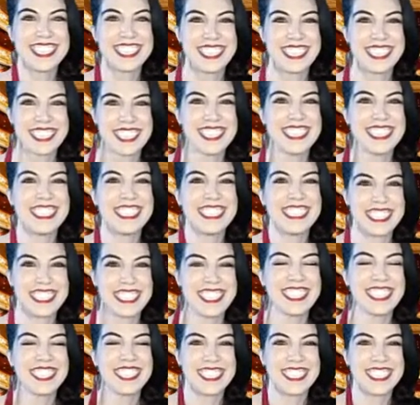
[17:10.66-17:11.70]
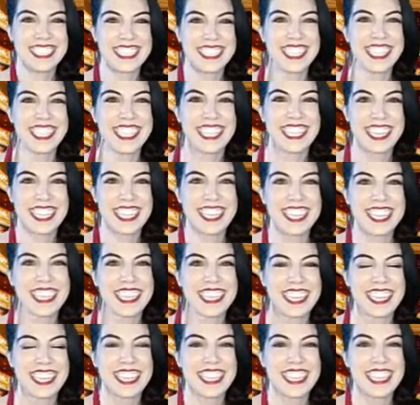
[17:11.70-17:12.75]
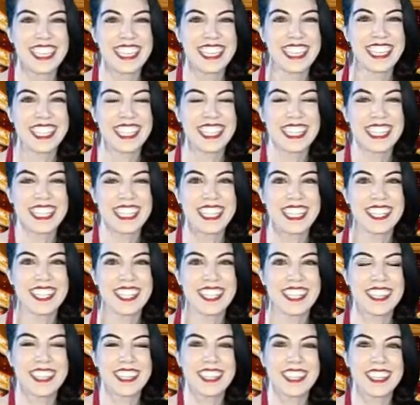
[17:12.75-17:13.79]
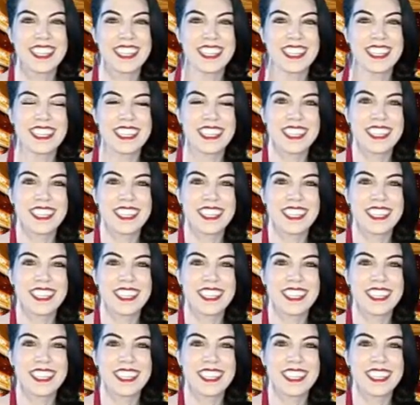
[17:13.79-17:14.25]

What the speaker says: This person isn't speaking.